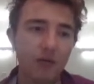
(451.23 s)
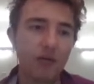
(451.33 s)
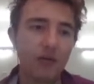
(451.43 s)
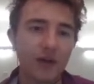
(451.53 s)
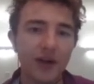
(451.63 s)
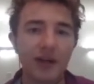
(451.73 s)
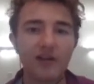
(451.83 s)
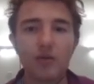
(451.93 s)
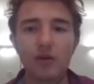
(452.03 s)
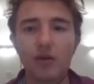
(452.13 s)
He'll definitely get
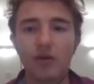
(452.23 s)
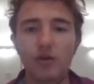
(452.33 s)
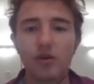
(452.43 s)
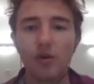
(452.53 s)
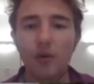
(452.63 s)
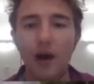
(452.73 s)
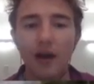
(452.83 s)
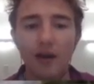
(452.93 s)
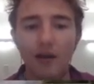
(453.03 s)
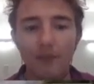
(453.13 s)
some results for sure,
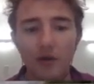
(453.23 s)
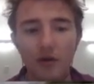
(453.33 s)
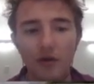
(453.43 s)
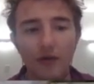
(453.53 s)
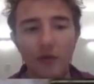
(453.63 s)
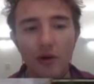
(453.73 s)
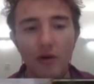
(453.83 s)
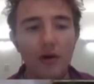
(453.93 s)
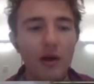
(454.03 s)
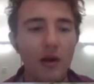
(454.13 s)
but I'm not sure if he
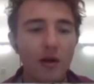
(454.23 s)
will.